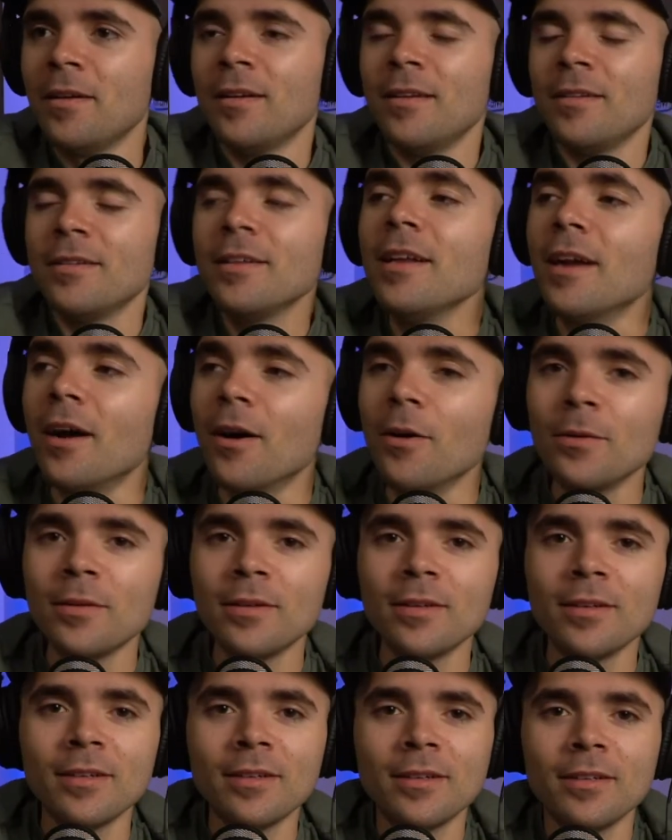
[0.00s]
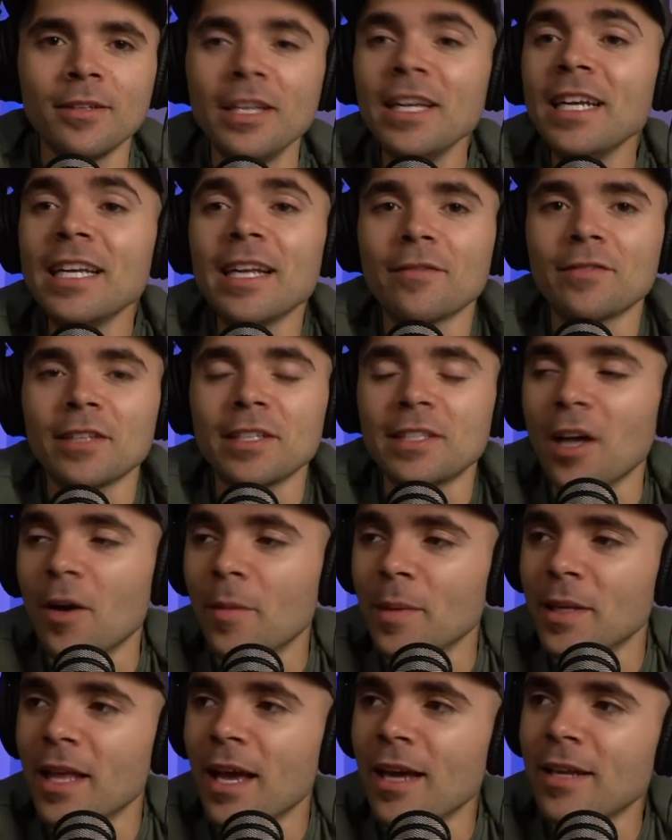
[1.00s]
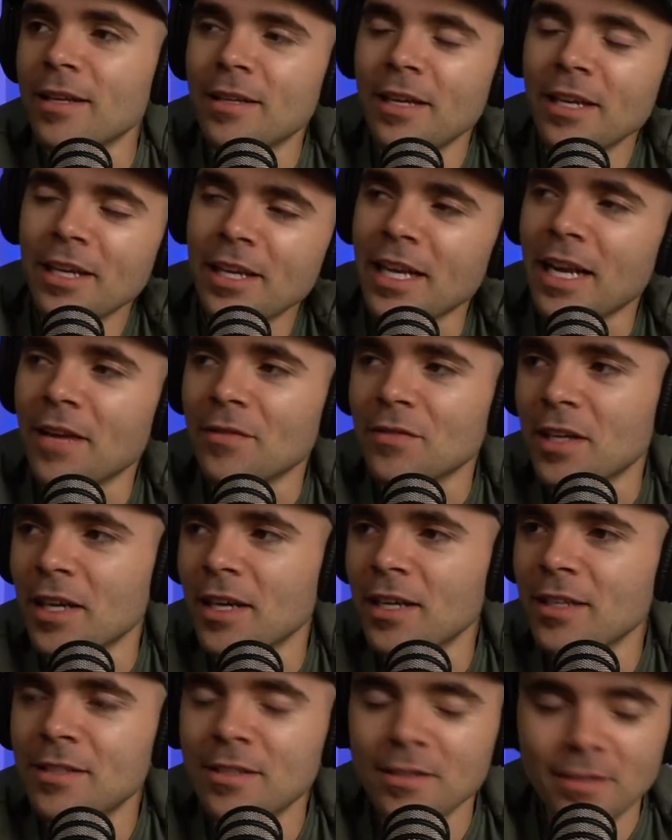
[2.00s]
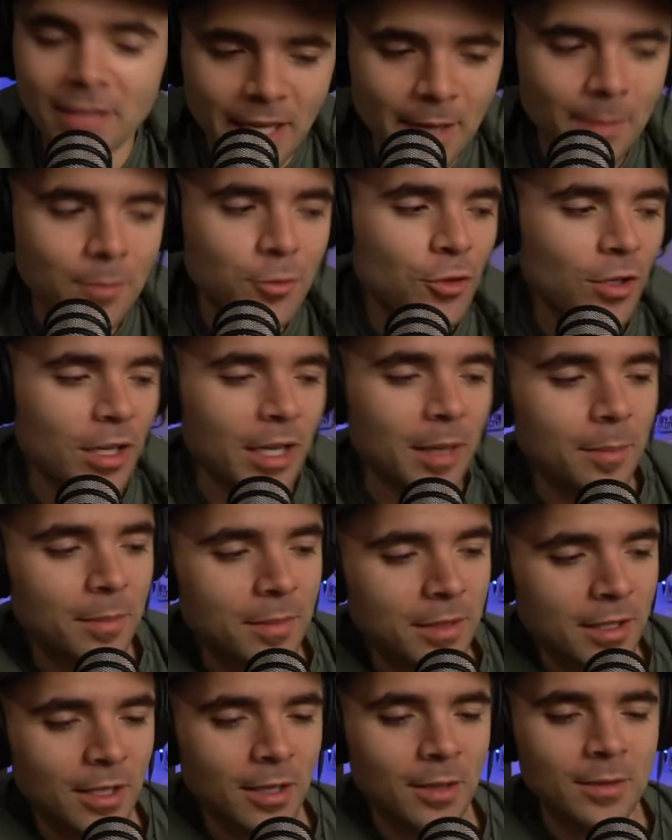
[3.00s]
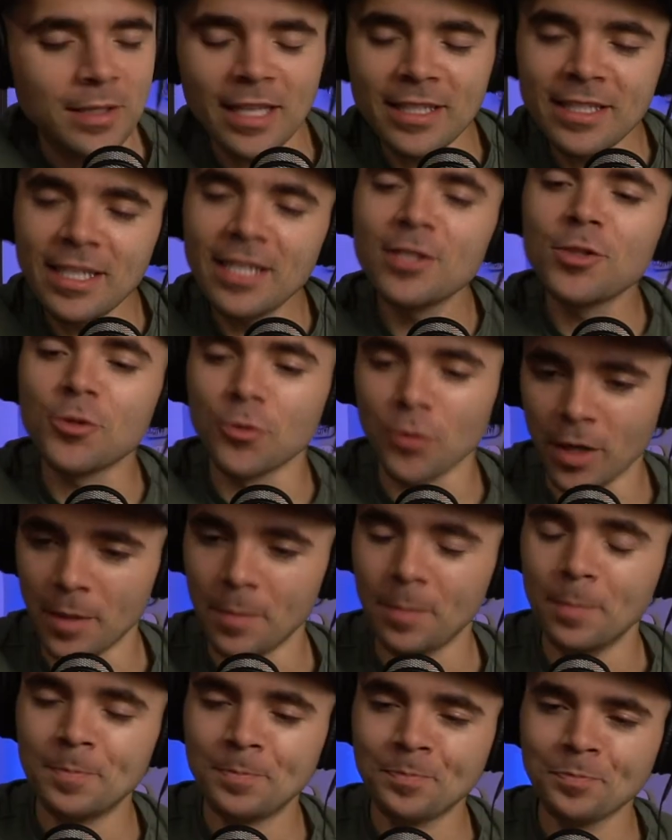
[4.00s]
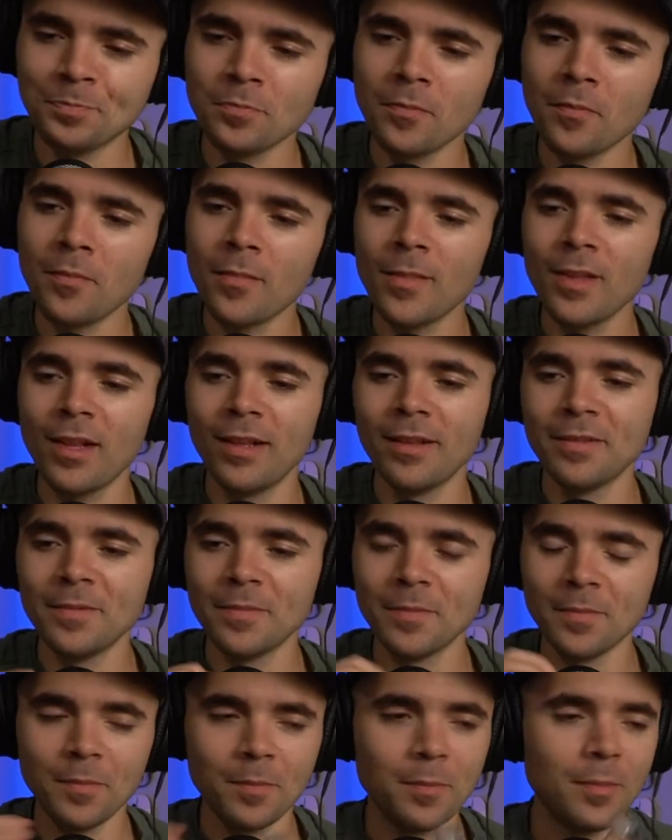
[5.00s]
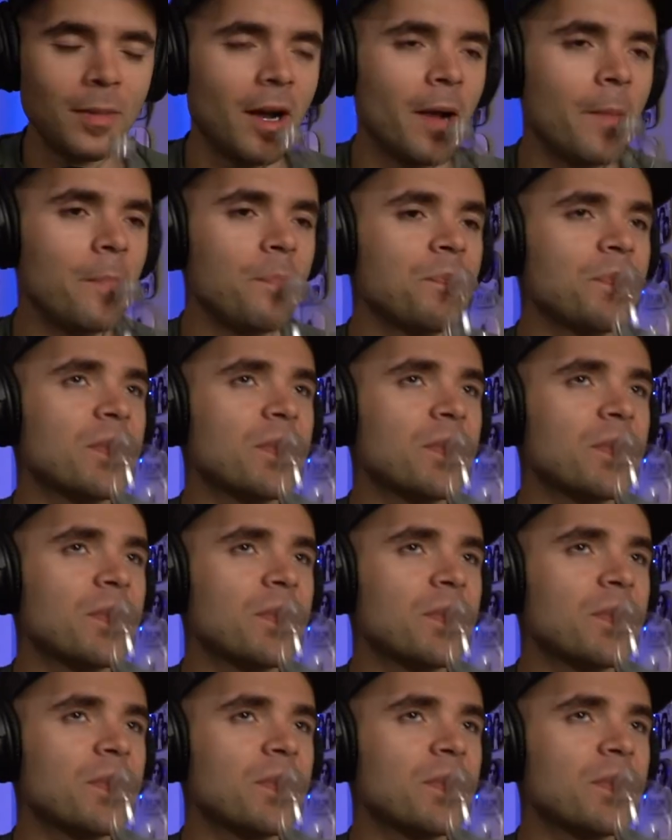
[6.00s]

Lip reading: you didn't have to tell me that. He could have kids. Let him dream. That's his dream. But